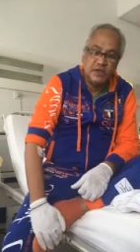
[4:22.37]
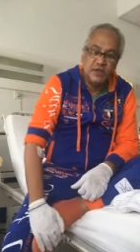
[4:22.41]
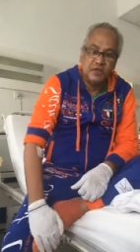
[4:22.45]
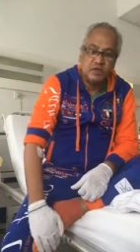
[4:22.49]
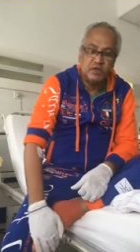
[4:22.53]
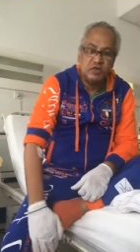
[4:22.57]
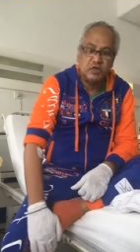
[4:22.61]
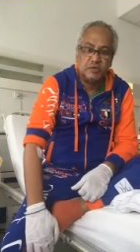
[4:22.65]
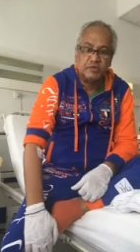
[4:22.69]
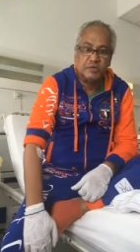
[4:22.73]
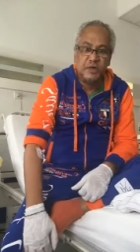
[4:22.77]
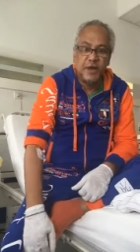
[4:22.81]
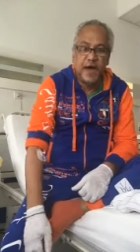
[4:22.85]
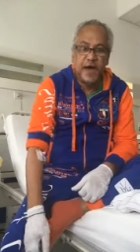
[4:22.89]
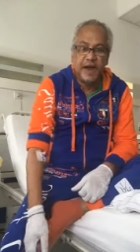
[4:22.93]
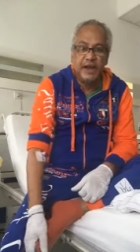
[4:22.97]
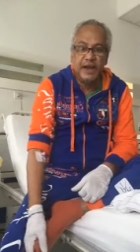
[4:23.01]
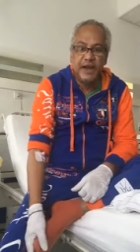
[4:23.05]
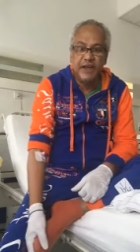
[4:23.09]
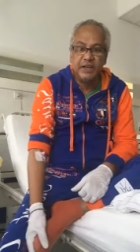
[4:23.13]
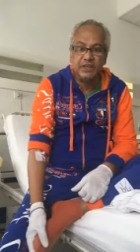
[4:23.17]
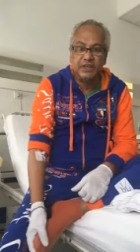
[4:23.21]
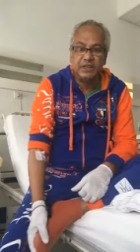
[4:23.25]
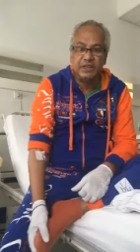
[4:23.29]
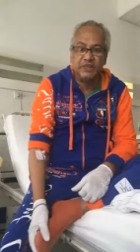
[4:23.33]
Should be a
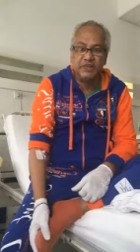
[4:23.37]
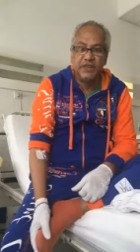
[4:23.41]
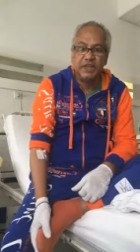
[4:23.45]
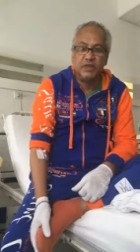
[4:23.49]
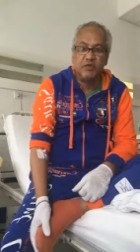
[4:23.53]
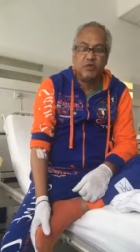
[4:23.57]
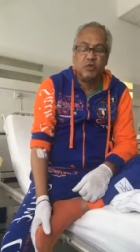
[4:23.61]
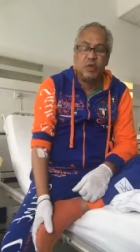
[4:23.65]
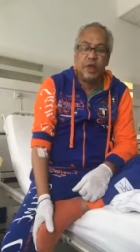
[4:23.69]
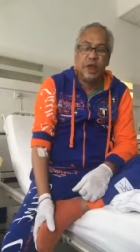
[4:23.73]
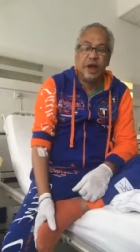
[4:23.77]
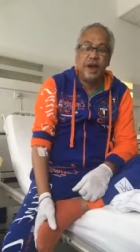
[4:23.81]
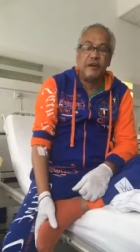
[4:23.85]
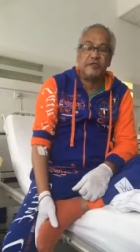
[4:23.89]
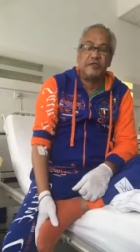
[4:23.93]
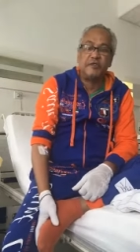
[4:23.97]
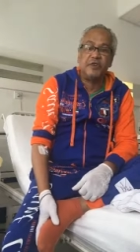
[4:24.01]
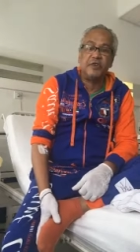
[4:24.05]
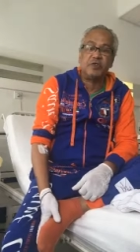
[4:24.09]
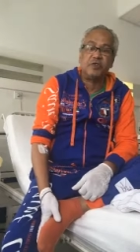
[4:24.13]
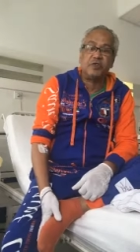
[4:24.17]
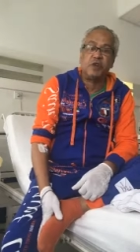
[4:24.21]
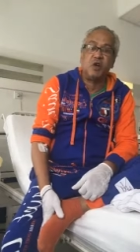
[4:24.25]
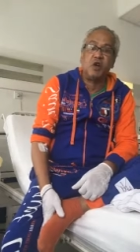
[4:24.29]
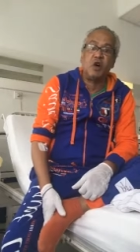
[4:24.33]
nation that will have
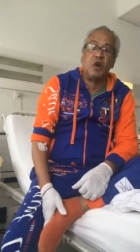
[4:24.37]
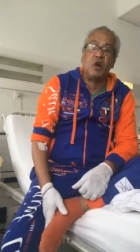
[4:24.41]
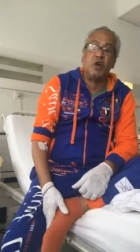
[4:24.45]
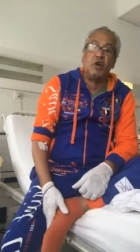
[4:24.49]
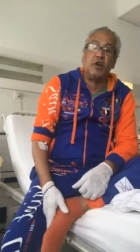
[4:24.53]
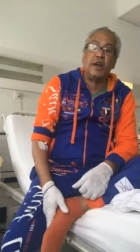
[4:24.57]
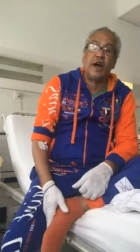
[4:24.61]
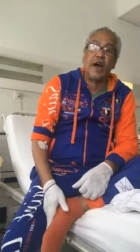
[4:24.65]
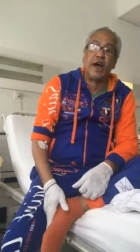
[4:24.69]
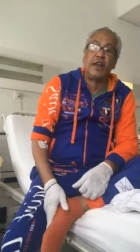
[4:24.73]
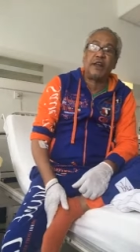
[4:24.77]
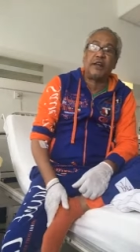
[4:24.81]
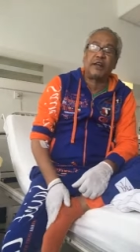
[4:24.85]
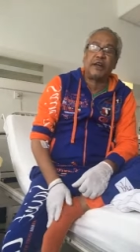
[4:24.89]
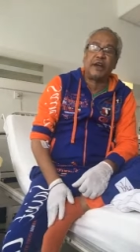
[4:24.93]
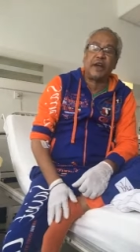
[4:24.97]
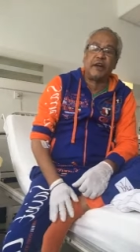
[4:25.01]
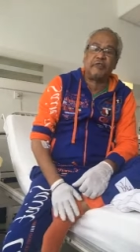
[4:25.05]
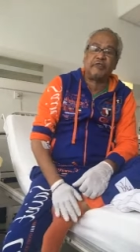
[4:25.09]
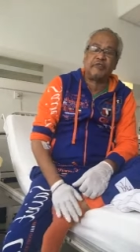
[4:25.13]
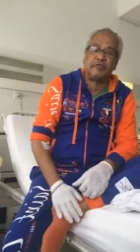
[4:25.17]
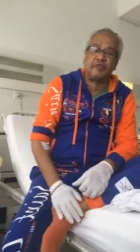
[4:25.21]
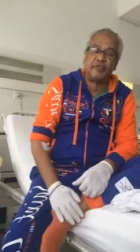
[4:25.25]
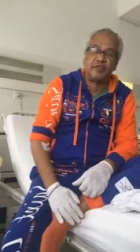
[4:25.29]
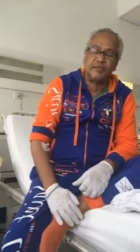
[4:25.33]
its own
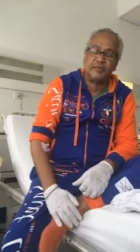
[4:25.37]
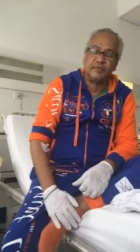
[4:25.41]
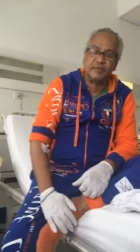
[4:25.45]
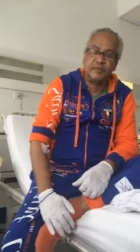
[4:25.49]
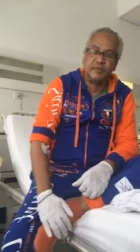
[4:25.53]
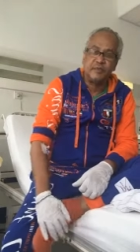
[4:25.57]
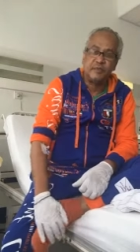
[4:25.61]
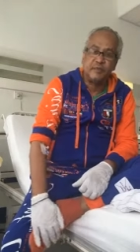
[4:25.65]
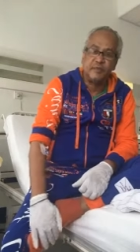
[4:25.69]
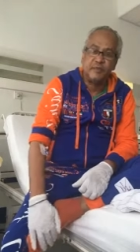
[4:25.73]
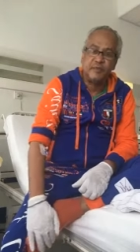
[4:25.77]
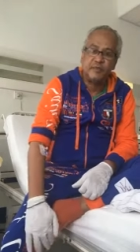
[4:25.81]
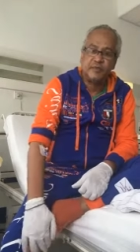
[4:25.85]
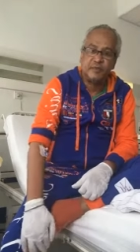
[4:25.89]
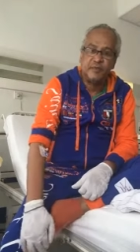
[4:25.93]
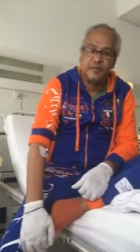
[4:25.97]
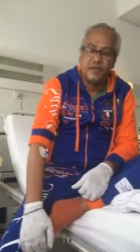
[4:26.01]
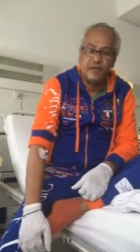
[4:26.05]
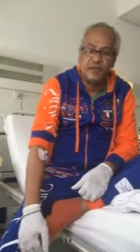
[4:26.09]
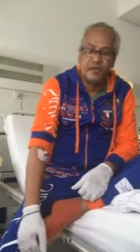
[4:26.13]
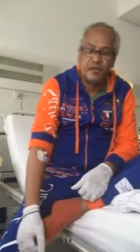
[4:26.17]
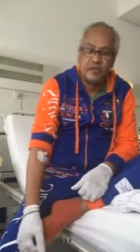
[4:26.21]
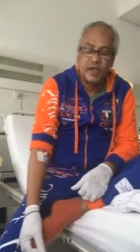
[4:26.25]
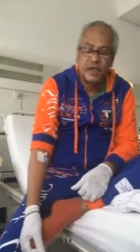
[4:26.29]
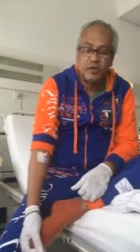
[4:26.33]
aircraft
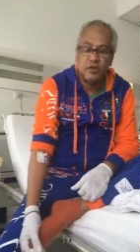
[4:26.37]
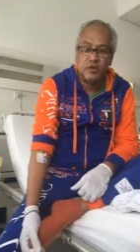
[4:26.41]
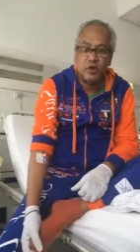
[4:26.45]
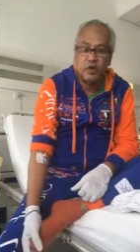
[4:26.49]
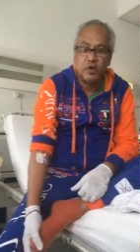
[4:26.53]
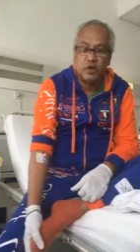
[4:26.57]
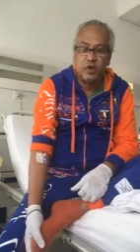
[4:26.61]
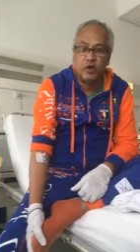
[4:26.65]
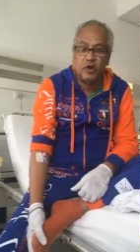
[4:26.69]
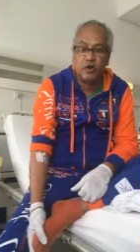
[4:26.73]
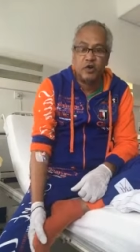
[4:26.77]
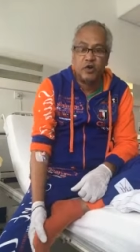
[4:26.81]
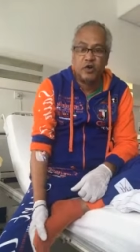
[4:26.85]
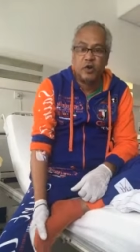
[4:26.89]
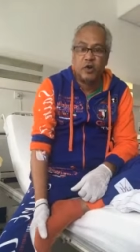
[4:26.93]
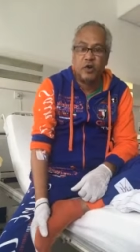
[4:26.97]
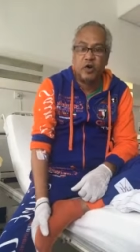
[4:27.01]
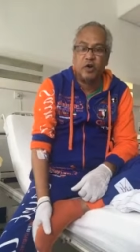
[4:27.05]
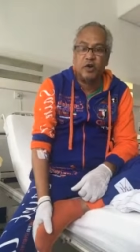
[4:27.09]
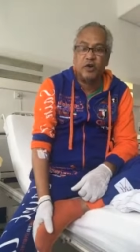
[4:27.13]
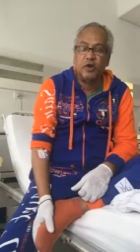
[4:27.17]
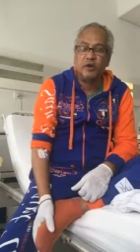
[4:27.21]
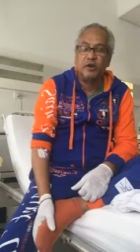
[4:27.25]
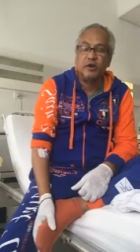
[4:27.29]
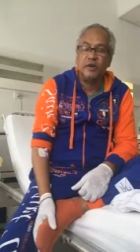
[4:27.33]
that we're gonna
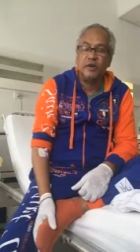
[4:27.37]
call